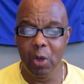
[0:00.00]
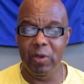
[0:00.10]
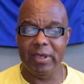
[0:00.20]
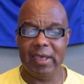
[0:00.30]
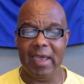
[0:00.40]

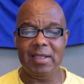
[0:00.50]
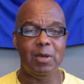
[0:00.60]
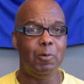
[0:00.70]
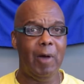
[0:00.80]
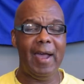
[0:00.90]
Went gate
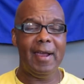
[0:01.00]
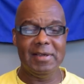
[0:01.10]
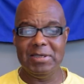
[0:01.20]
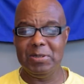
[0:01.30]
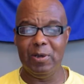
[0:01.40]
to wire,
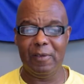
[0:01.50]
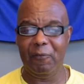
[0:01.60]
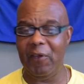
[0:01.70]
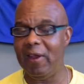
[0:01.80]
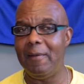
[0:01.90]
this horse
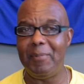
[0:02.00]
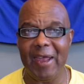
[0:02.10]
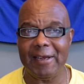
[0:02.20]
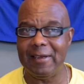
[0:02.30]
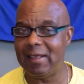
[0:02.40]
fell up
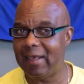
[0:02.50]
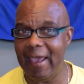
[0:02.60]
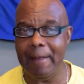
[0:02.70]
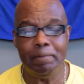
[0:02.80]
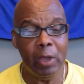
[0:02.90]
out of the
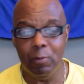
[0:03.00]
gate